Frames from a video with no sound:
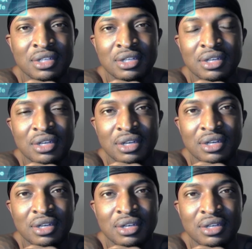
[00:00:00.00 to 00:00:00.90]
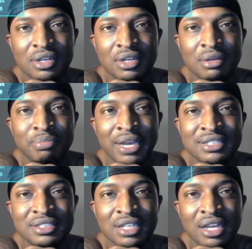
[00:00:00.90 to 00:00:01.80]

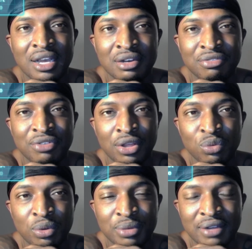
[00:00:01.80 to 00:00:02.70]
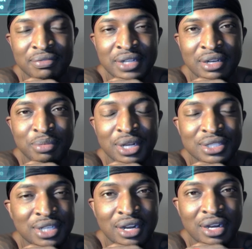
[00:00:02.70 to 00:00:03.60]
backside of all the women I've dated in my
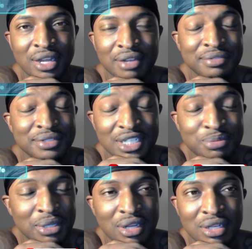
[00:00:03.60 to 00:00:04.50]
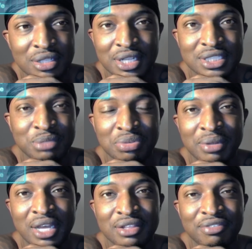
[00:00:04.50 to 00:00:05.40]
entire life. Just being honest, like she probably
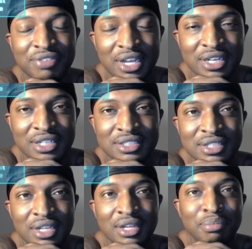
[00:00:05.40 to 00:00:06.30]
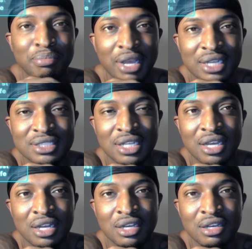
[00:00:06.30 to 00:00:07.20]
had the flattest
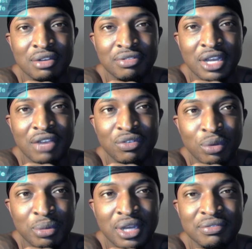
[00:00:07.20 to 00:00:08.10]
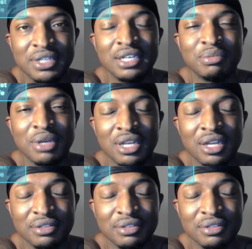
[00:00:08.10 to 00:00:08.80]
backside of every woman I've dated in my life.